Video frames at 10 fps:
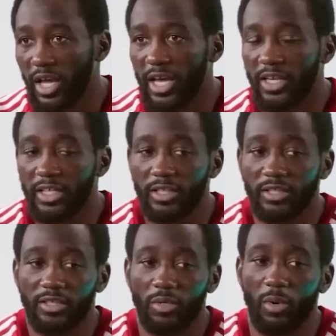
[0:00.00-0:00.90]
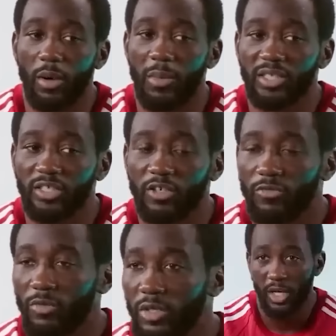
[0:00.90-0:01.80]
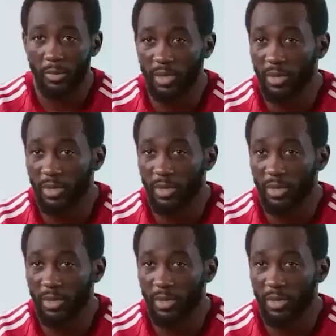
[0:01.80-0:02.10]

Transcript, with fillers: Lopez's comments suggest that Crawford's